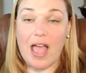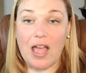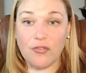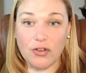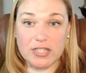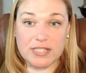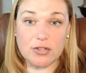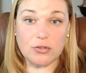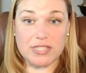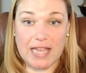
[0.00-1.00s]
every
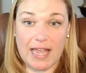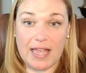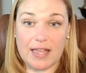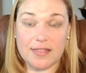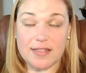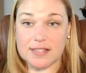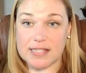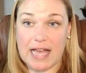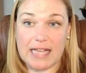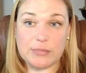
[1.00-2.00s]
single day this
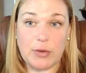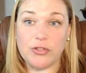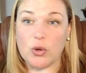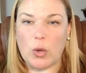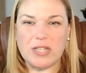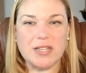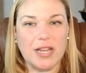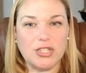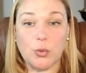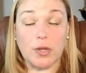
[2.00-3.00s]
last month? Or what did
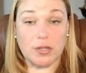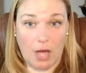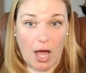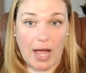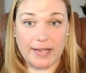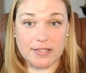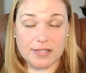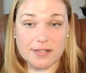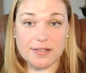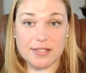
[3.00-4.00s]
I do a lot
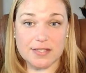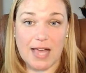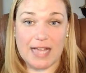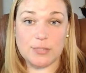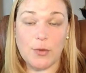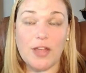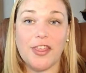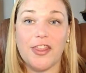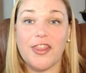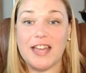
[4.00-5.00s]
this last month
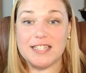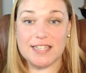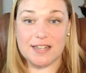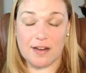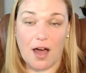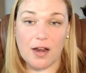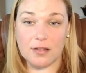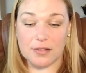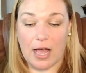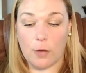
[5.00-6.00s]
that did not
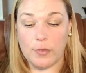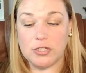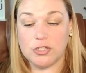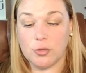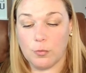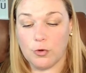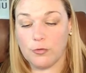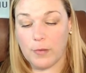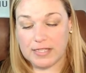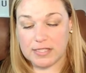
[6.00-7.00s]
allow me to
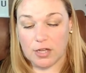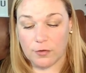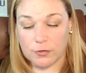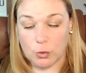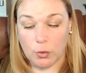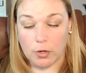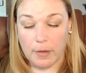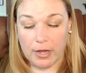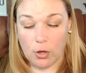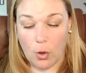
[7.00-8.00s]
move myself toward
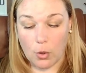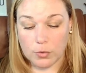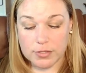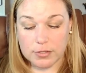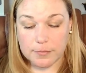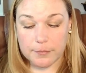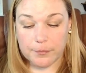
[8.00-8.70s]
my goals?